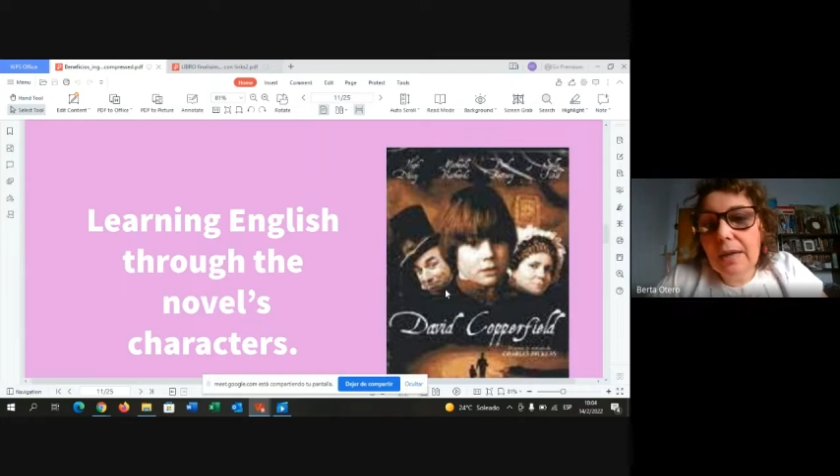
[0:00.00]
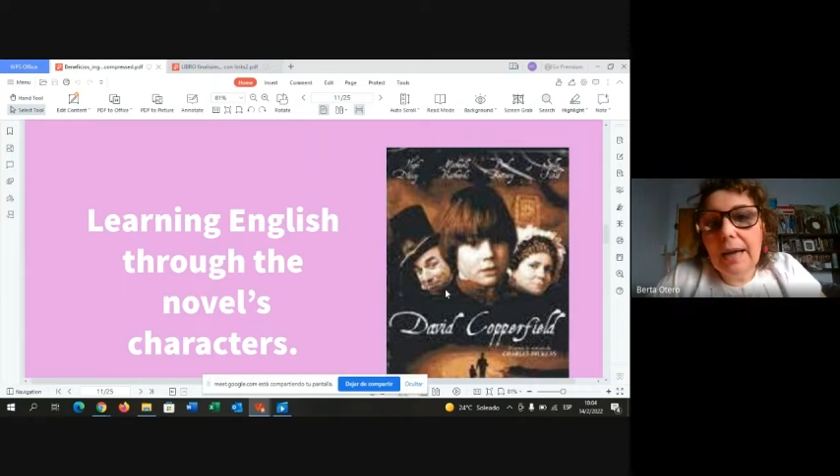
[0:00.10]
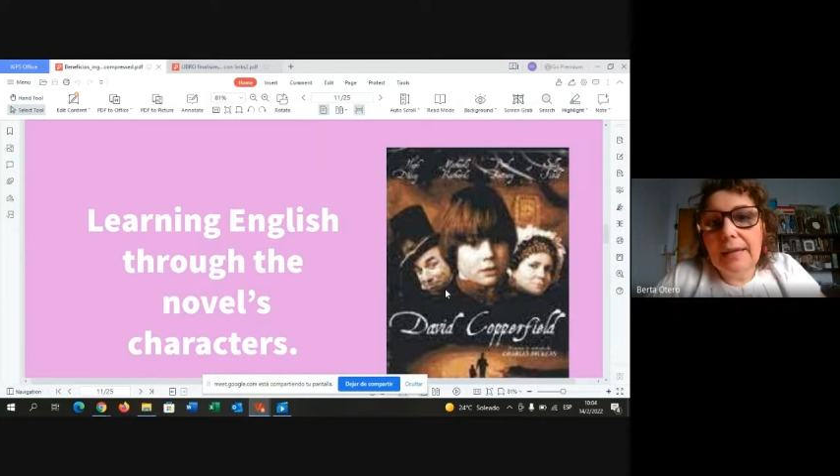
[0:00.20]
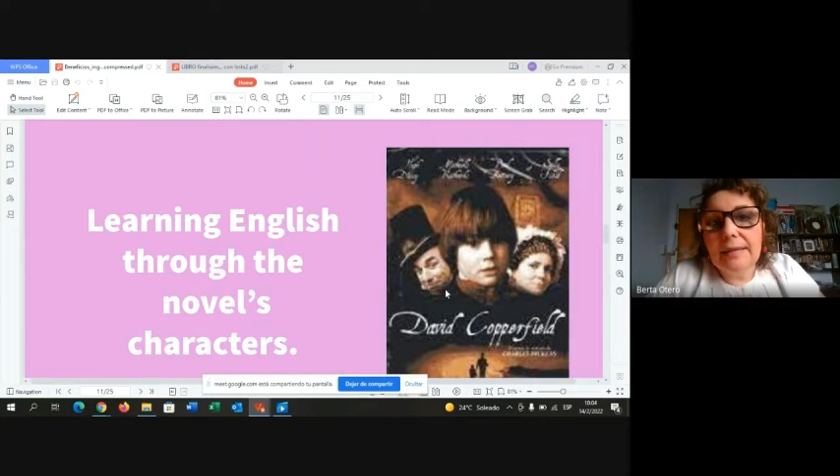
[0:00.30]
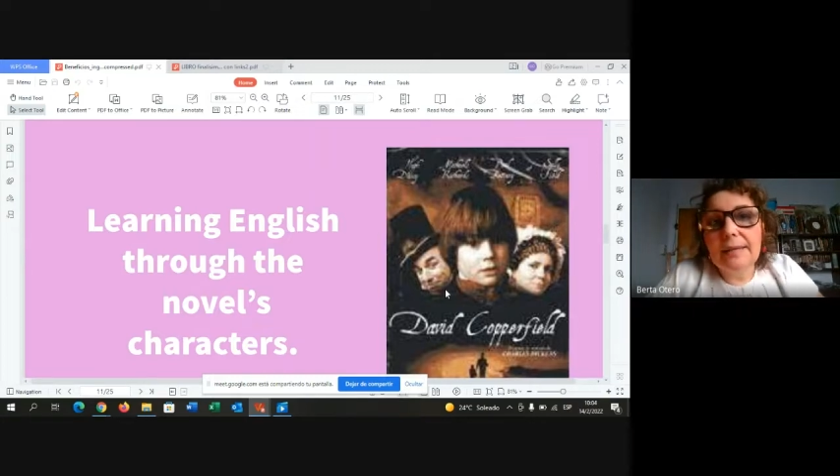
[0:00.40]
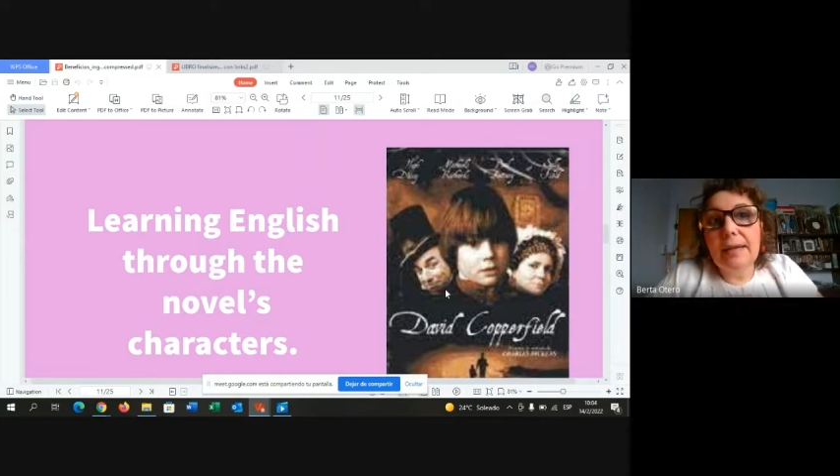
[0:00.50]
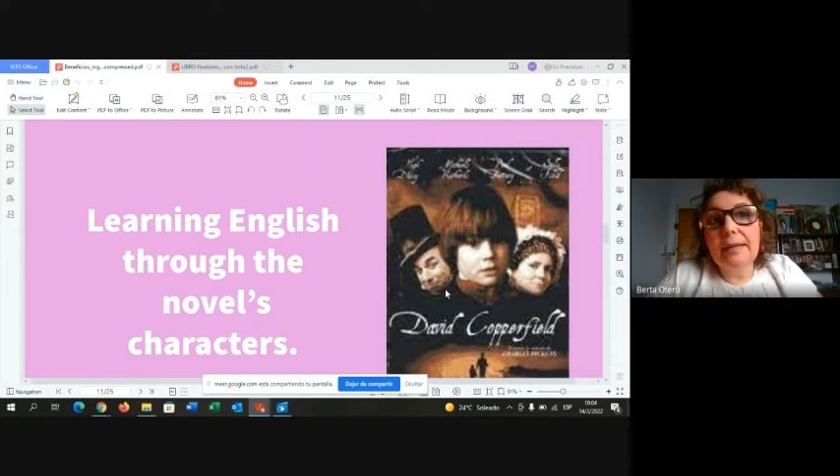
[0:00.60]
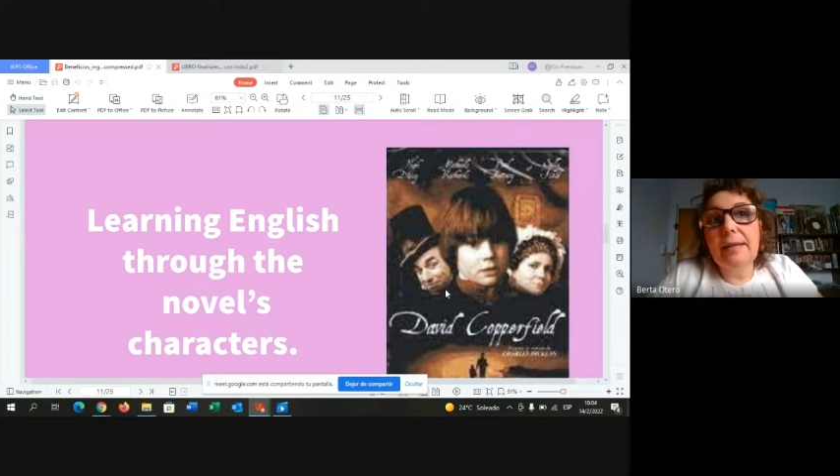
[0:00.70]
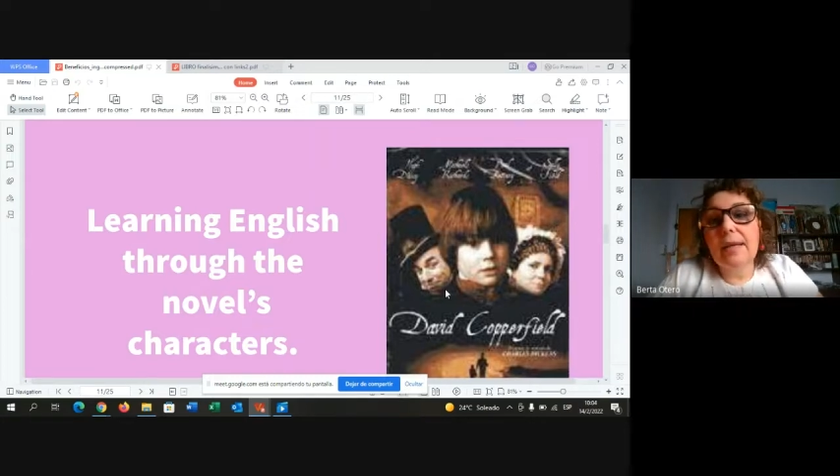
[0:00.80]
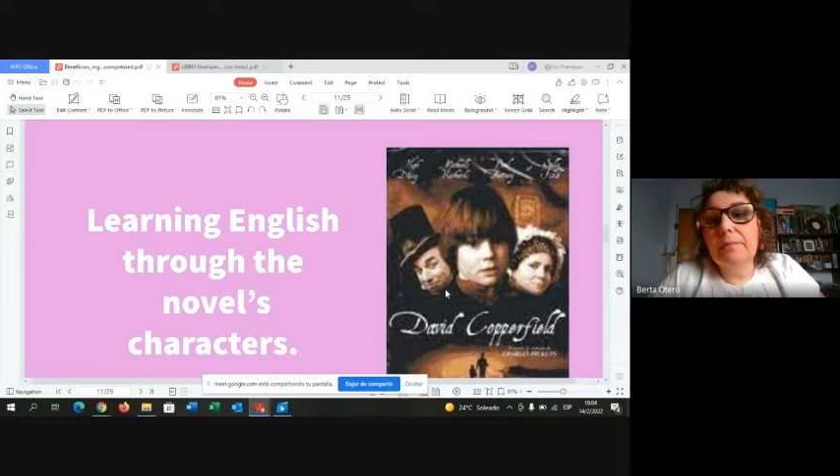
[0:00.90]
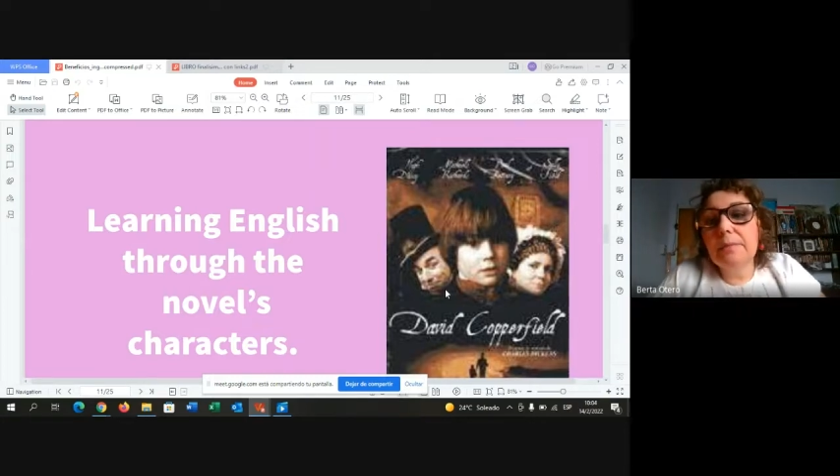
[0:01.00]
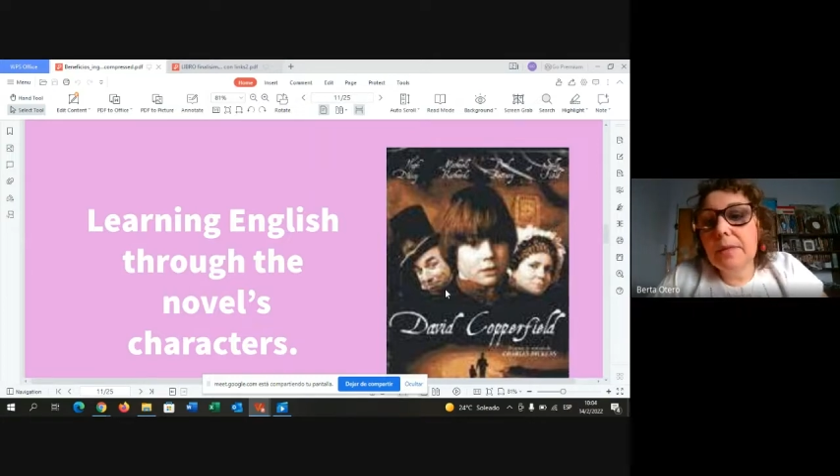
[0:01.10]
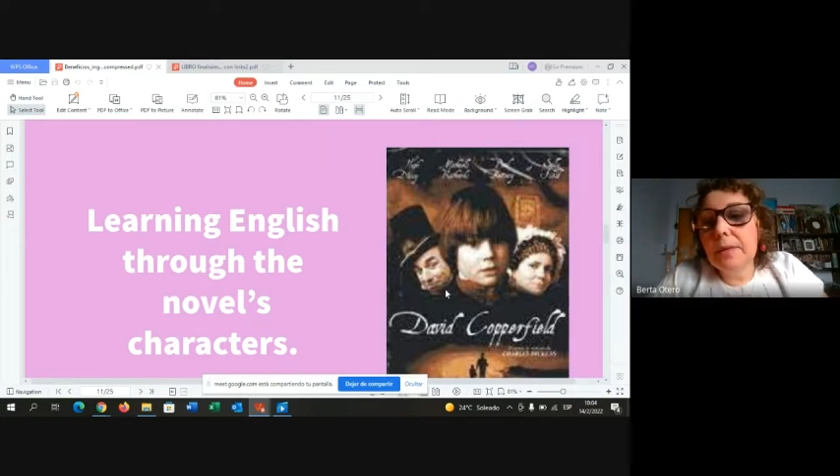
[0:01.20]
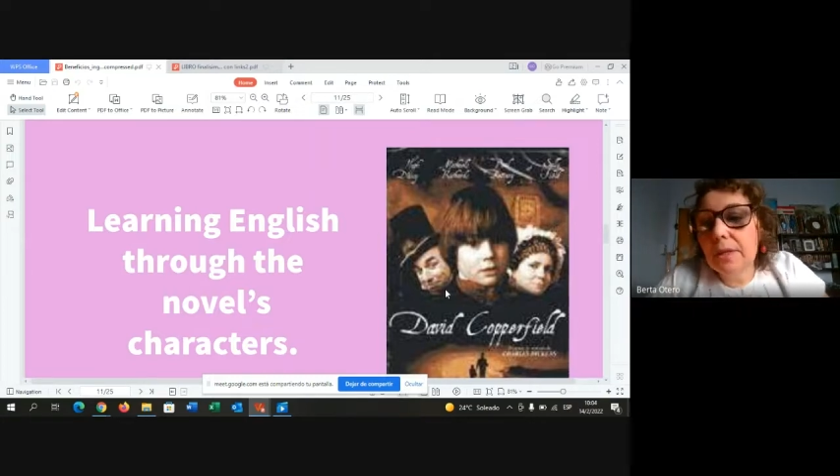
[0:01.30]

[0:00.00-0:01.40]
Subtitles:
and send him